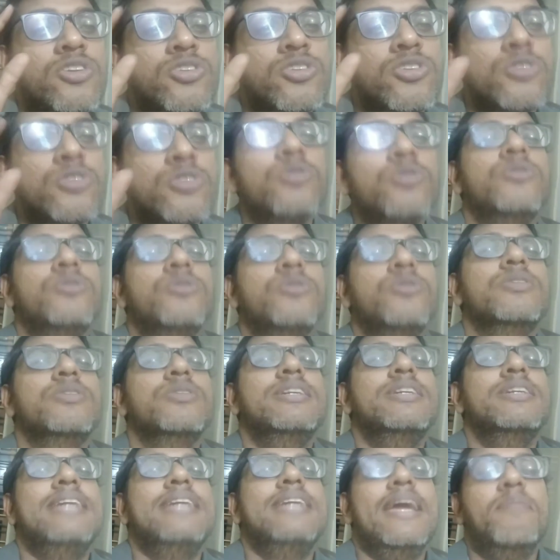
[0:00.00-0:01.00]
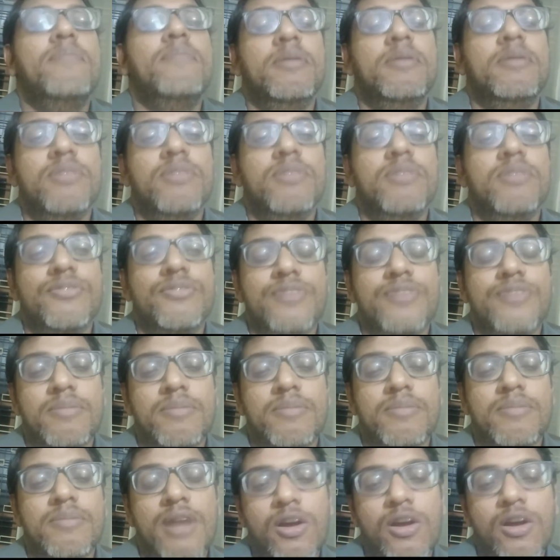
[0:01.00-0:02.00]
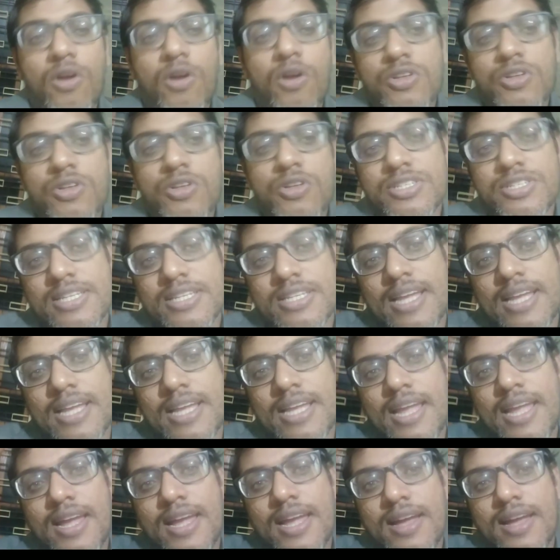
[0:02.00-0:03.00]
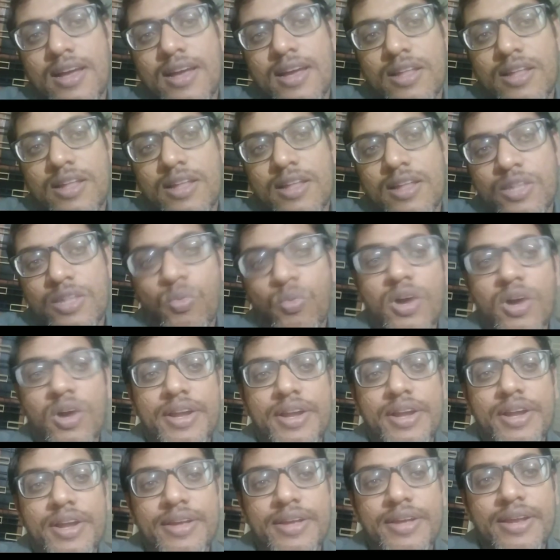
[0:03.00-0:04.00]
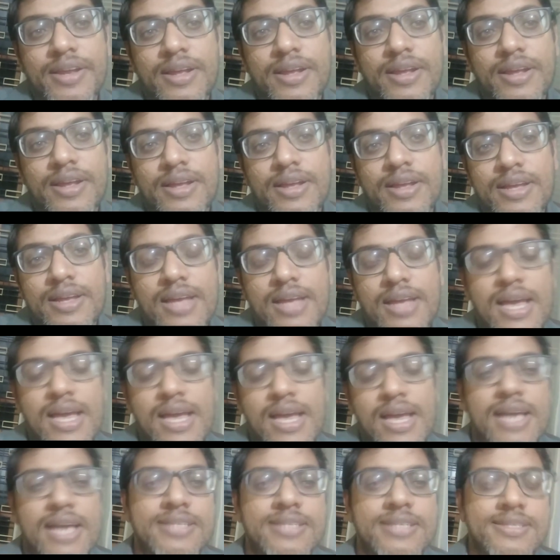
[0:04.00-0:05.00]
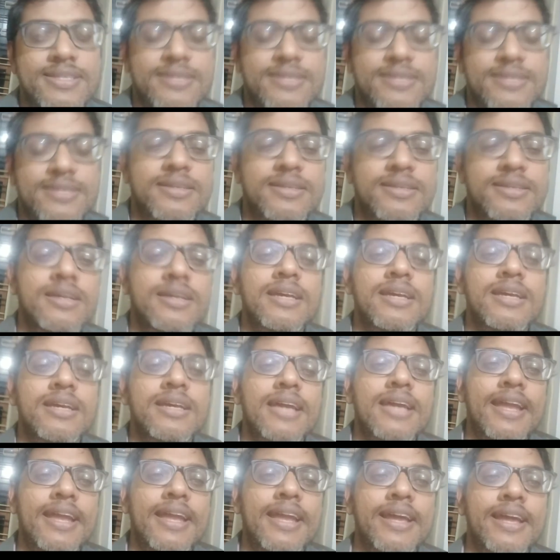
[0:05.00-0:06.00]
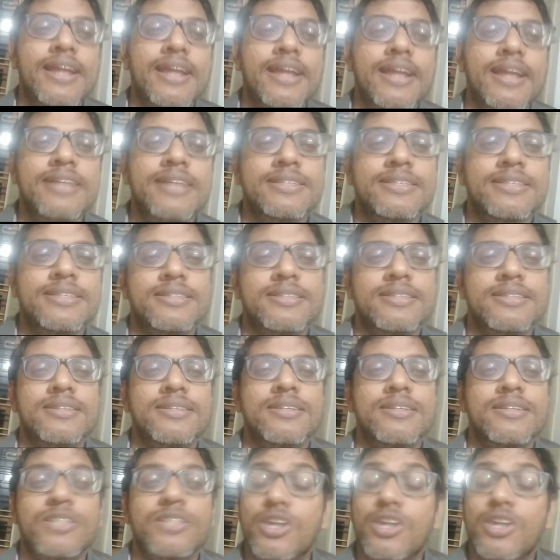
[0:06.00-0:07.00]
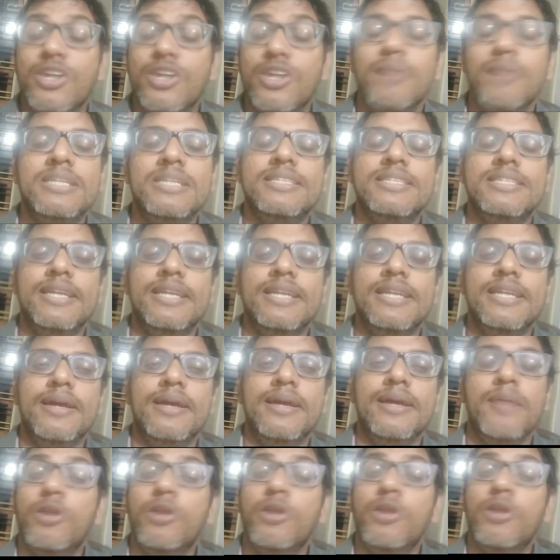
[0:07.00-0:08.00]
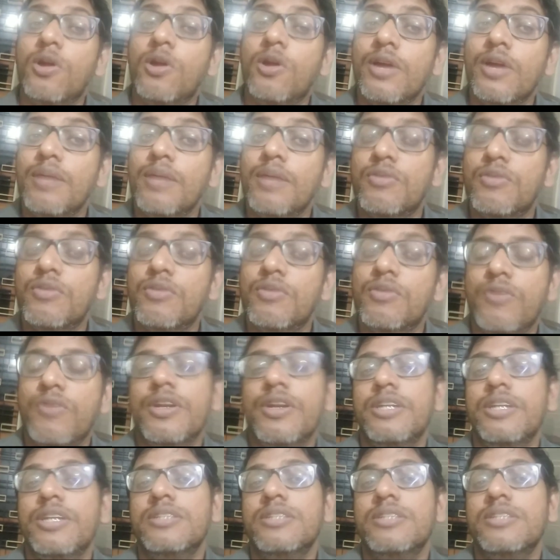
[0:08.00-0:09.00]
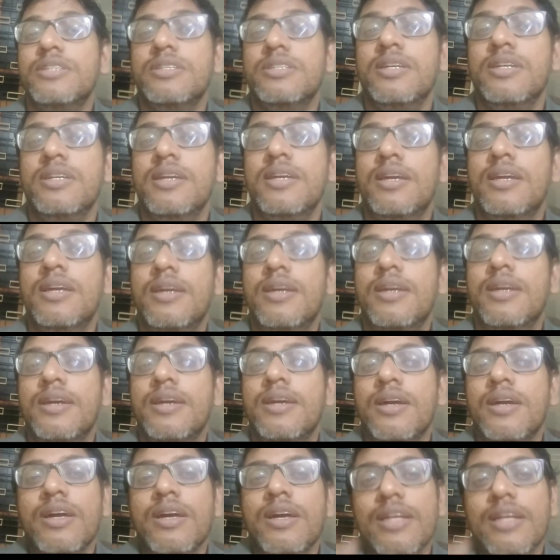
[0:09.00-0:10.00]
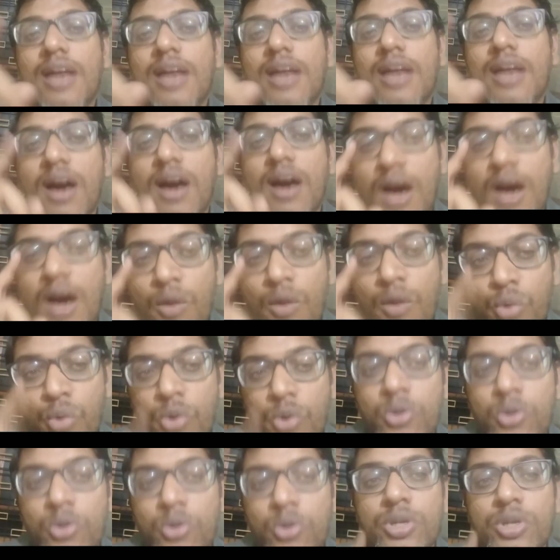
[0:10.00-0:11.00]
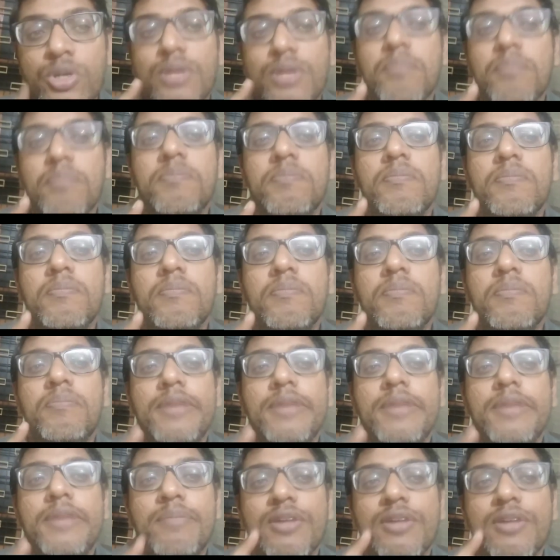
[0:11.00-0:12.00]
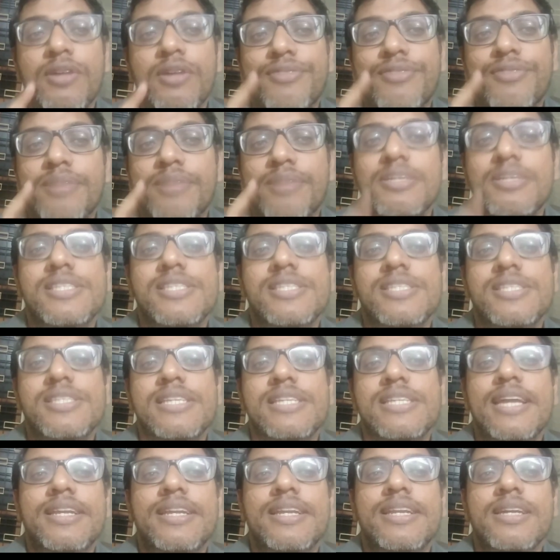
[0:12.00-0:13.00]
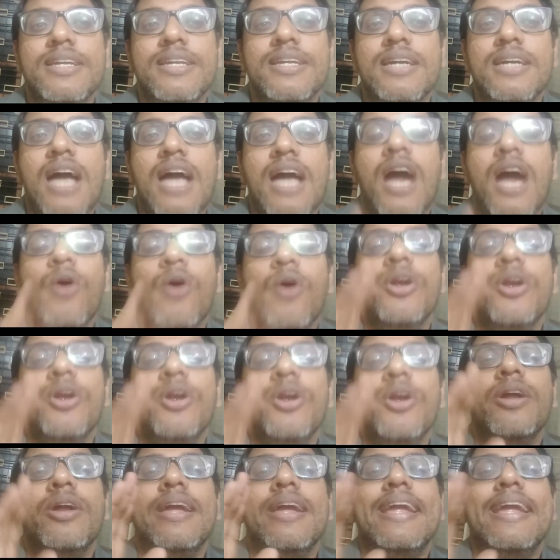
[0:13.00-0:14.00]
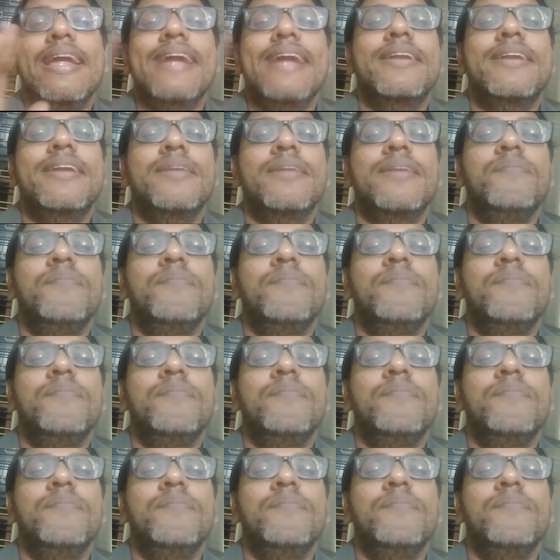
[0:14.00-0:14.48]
to take people from across the world as NRIs to come and stay. I'm not talking about foreigners. Our own people from this state are going to get